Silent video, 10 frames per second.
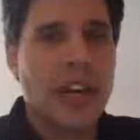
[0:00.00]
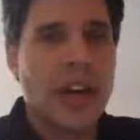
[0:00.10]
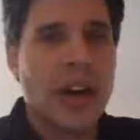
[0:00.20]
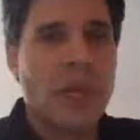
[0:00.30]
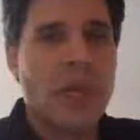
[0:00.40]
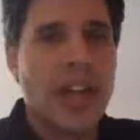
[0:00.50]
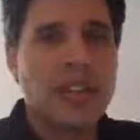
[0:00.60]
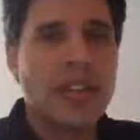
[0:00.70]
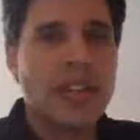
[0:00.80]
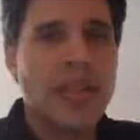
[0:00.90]
What
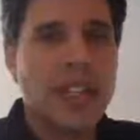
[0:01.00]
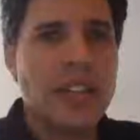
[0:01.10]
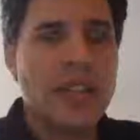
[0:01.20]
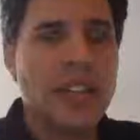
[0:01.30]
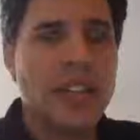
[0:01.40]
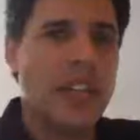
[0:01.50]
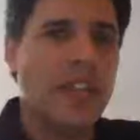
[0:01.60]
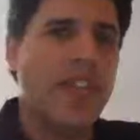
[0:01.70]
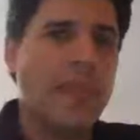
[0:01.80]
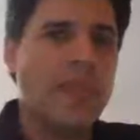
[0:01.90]
I do is,
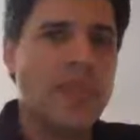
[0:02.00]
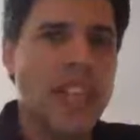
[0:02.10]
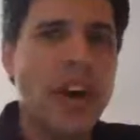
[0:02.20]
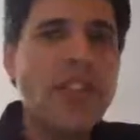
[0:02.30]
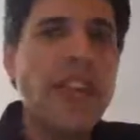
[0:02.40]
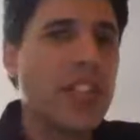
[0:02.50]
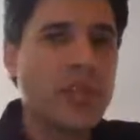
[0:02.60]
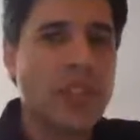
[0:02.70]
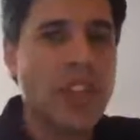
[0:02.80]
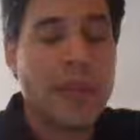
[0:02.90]
if I'm delving
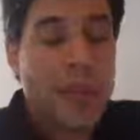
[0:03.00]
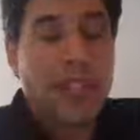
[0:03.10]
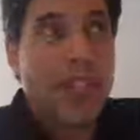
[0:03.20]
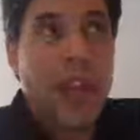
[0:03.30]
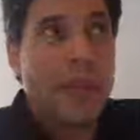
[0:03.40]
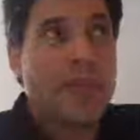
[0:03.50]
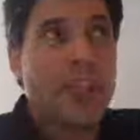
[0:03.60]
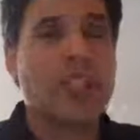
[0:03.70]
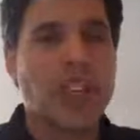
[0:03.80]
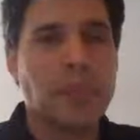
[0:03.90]
into a subject that I'm
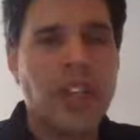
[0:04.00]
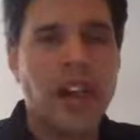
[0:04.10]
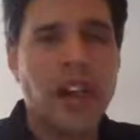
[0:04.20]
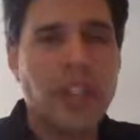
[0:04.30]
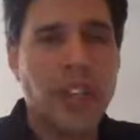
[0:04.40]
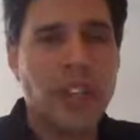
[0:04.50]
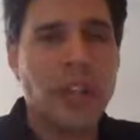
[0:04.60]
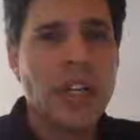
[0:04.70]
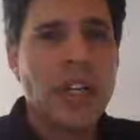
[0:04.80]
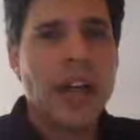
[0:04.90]
just a complete
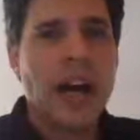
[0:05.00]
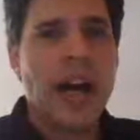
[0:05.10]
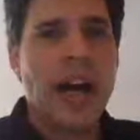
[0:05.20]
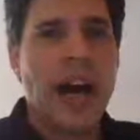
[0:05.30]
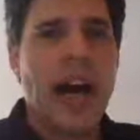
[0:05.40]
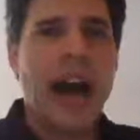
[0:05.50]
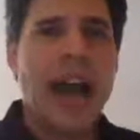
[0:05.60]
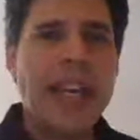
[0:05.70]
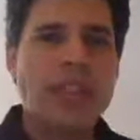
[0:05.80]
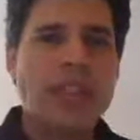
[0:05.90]
ingenue,
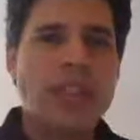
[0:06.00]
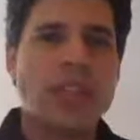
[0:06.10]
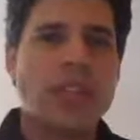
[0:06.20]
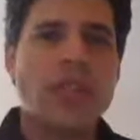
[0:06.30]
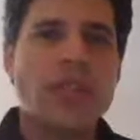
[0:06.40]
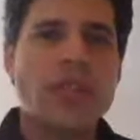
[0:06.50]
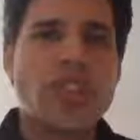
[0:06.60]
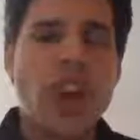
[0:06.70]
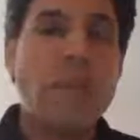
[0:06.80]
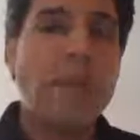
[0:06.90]
I
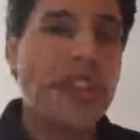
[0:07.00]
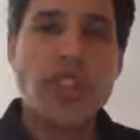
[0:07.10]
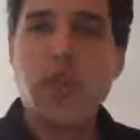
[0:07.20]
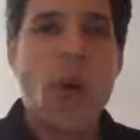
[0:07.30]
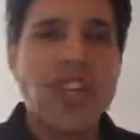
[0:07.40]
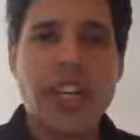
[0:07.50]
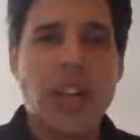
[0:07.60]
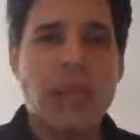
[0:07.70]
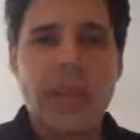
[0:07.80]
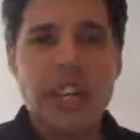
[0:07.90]
start by just
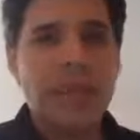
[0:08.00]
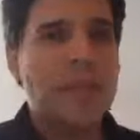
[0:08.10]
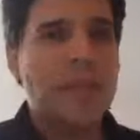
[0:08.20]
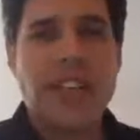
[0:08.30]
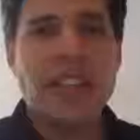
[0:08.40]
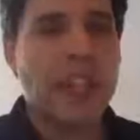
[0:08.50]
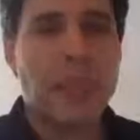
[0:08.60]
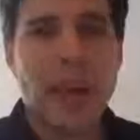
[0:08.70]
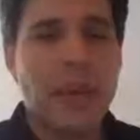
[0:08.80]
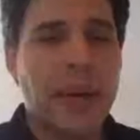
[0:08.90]
watching a really
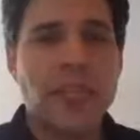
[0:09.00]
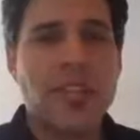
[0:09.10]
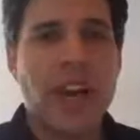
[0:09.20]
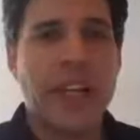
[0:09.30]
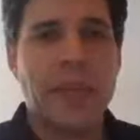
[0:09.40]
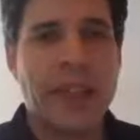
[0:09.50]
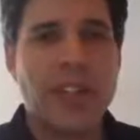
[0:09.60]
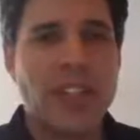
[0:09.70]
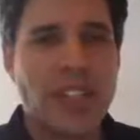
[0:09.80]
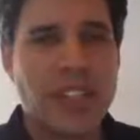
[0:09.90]
basic, bare-bones
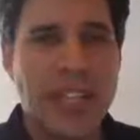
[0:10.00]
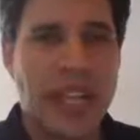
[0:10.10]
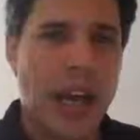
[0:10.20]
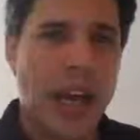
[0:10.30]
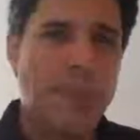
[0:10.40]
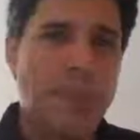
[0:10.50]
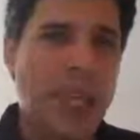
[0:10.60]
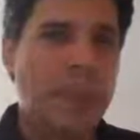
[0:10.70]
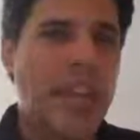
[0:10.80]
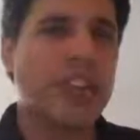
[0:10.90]
documentary just to get a
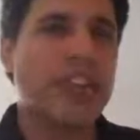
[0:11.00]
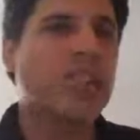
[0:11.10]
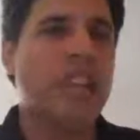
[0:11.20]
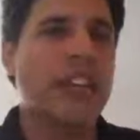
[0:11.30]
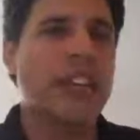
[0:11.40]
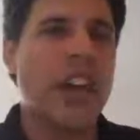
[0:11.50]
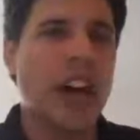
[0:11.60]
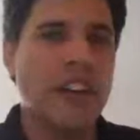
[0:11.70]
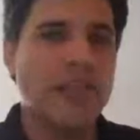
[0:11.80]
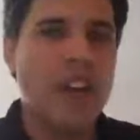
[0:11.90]
big picture sense
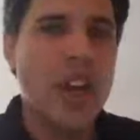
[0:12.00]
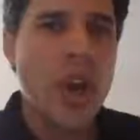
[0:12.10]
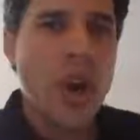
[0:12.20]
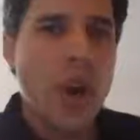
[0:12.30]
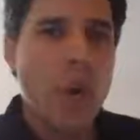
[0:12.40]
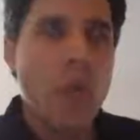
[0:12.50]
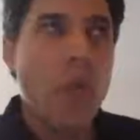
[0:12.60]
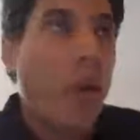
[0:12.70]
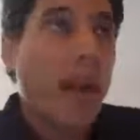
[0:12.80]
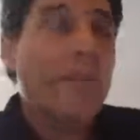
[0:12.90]
of
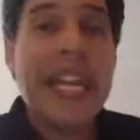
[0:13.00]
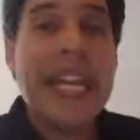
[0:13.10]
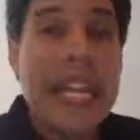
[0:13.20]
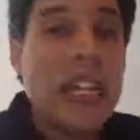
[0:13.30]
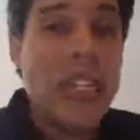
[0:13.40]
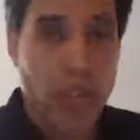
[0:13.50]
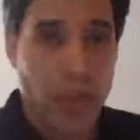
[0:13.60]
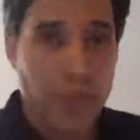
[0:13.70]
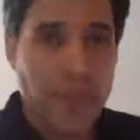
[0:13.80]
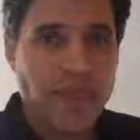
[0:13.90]
what I'm getting
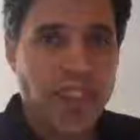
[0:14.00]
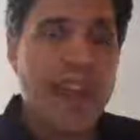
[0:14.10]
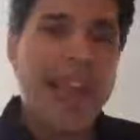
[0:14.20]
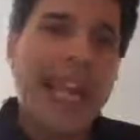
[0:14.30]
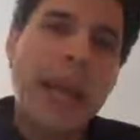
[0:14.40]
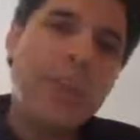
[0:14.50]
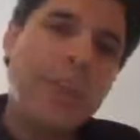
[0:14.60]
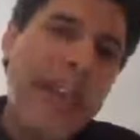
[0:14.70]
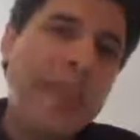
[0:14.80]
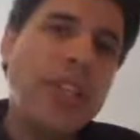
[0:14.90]
into. And then I
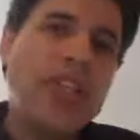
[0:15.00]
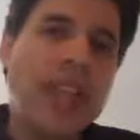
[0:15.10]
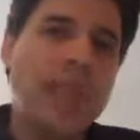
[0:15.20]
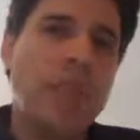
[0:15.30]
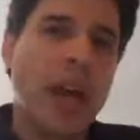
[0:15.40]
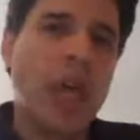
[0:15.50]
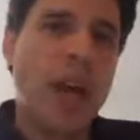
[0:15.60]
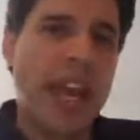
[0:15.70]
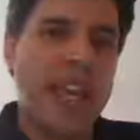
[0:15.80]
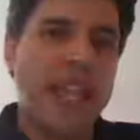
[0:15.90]
baby step my
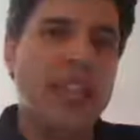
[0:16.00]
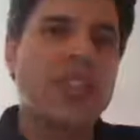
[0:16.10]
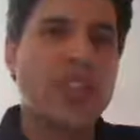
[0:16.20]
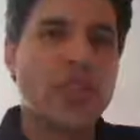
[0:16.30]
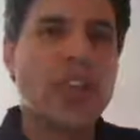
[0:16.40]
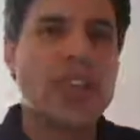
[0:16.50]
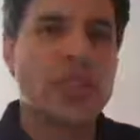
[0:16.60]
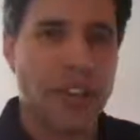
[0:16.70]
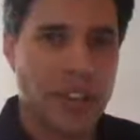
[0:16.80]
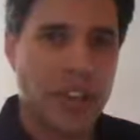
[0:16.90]
way into the
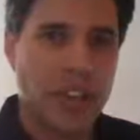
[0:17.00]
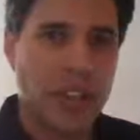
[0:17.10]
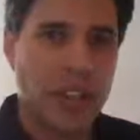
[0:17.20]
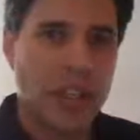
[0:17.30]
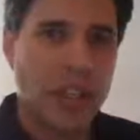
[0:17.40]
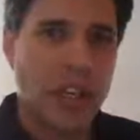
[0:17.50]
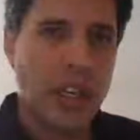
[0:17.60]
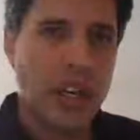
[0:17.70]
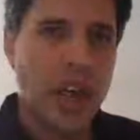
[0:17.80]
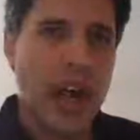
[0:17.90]
research.
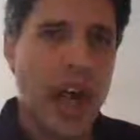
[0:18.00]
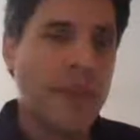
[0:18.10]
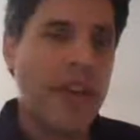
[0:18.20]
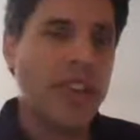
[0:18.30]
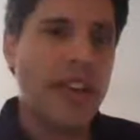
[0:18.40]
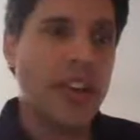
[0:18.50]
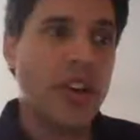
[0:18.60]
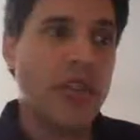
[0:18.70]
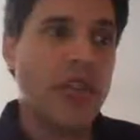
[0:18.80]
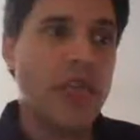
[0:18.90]
I may then
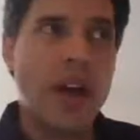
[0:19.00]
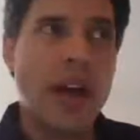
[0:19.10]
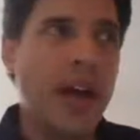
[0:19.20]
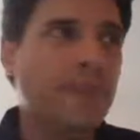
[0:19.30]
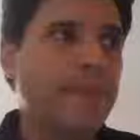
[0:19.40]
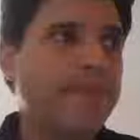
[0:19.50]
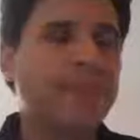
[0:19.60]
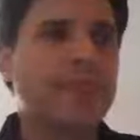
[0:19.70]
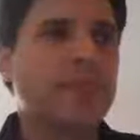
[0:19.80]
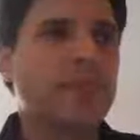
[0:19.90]
go to
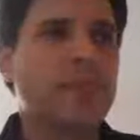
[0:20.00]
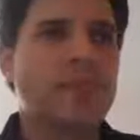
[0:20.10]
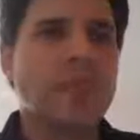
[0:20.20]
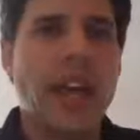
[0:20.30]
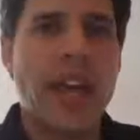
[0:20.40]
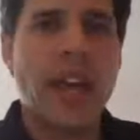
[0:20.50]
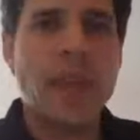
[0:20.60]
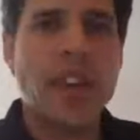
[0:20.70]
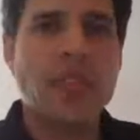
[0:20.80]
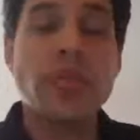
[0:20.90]
an
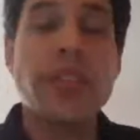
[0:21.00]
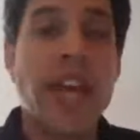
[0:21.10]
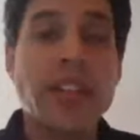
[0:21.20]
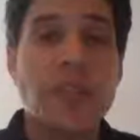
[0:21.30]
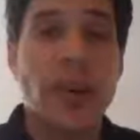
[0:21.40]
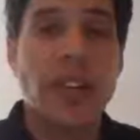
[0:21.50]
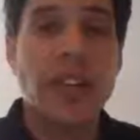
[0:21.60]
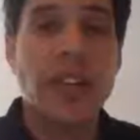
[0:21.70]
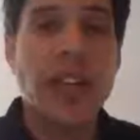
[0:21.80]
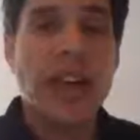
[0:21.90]
elementary school
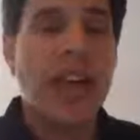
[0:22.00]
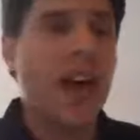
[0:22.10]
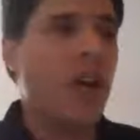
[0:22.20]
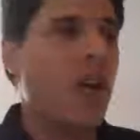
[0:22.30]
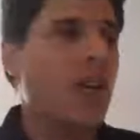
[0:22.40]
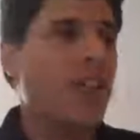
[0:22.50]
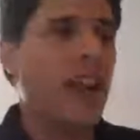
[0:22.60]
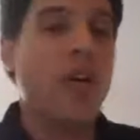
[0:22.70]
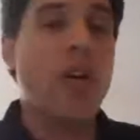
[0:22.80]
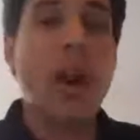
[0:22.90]
textbook, or
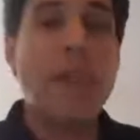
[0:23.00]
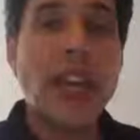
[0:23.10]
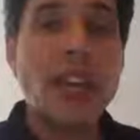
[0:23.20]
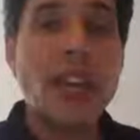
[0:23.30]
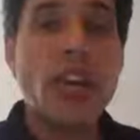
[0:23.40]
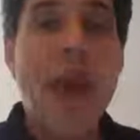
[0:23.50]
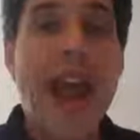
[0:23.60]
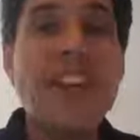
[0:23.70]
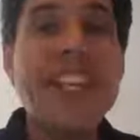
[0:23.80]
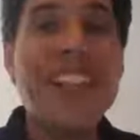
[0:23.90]
I might go to
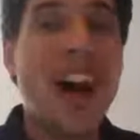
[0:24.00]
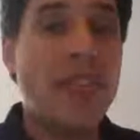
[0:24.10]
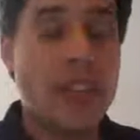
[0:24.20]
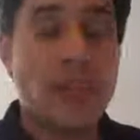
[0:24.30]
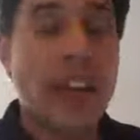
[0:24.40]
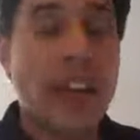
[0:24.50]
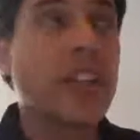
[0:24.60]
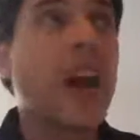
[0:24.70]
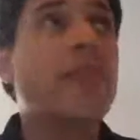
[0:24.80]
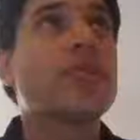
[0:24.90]
graphic novels.
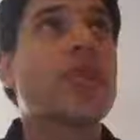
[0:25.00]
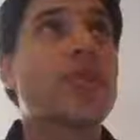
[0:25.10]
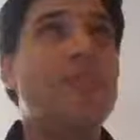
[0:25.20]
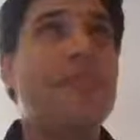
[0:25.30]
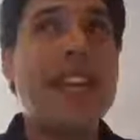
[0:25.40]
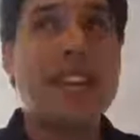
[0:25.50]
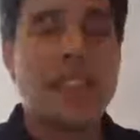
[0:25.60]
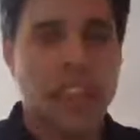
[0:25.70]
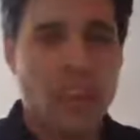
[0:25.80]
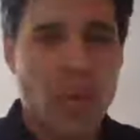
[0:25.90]
Graphic novels are
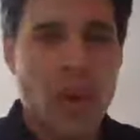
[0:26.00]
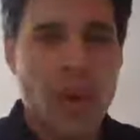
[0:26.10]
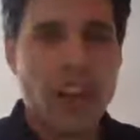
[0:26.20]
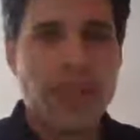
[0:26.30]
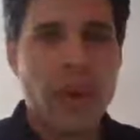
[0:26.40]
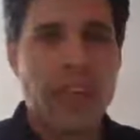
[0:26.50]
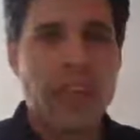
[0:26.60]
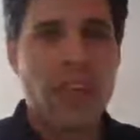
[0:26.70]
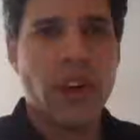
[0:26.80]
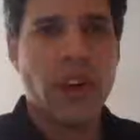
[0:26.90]
amazing. They're a wonderful
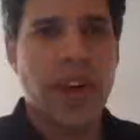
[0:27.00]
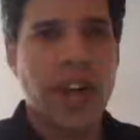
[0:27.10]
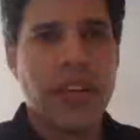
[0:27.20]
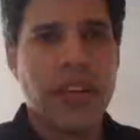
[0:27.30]
way for